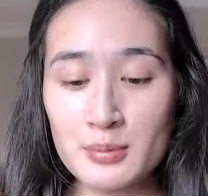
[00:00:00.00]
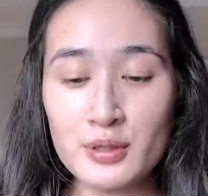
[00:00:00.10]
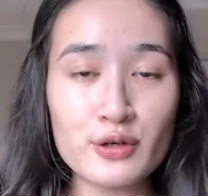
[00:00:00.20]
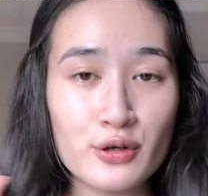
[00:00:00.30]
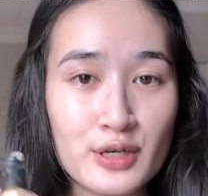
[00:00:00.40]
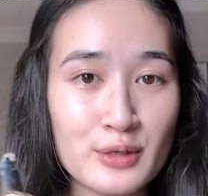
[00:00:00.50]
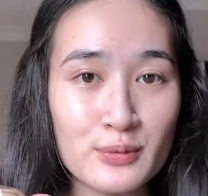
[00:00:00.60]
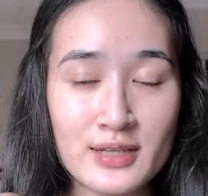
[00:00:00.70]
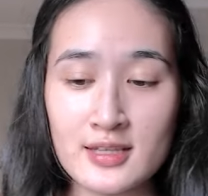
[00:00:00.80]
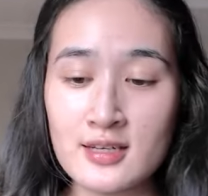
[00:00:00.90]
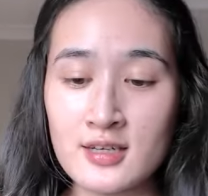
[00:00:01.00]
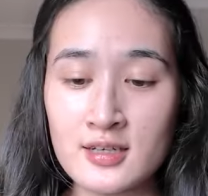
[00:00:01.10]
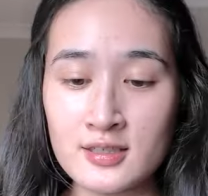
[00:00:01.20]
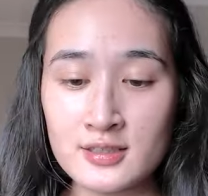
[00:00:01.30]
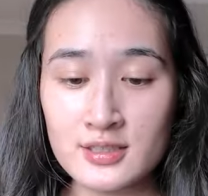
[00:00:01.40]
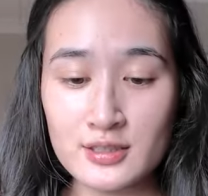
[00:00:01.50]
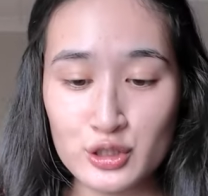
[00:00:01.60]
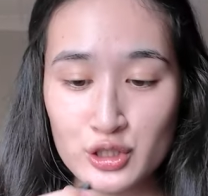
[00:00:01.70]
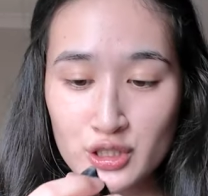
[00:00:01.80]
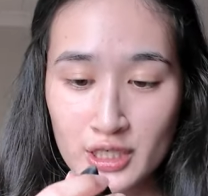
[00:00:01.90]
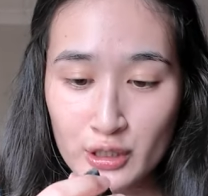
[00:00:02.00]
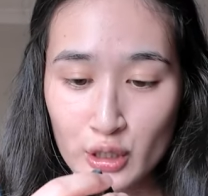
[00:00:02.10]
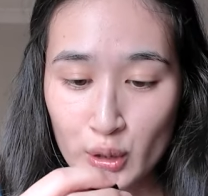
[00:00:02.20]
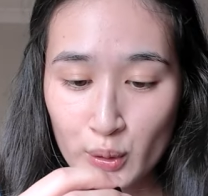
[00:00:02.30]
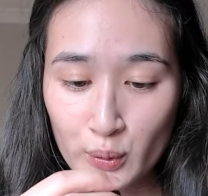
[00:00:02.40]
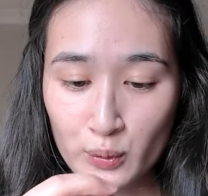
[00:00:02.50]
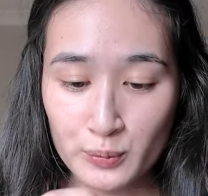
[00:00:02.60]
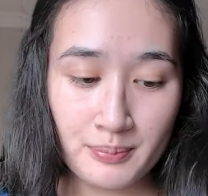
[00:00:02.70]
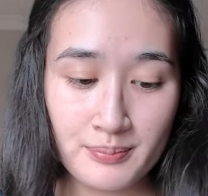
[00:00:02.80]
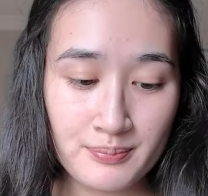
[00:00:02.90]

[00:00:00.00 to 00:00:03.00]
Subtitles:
I'm gonna go in with the NARS sheer glow.